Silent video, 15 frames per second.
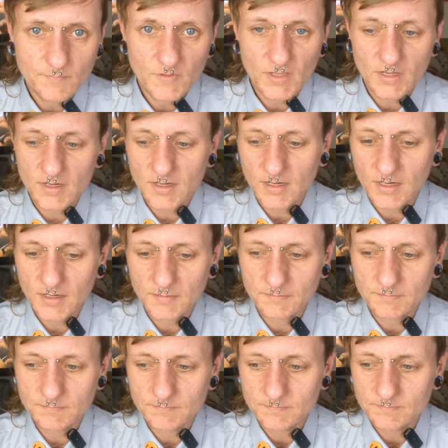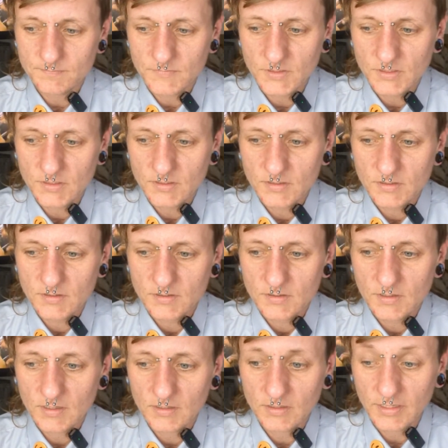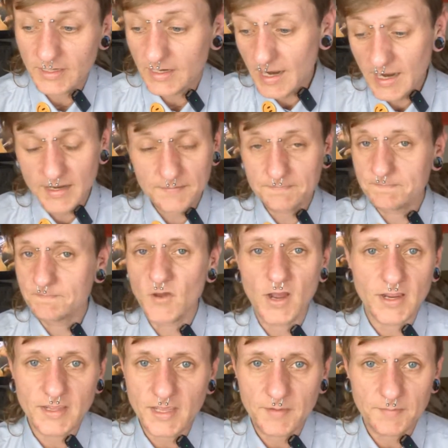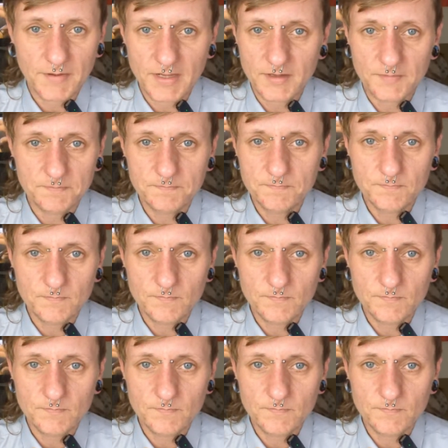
um, like I get my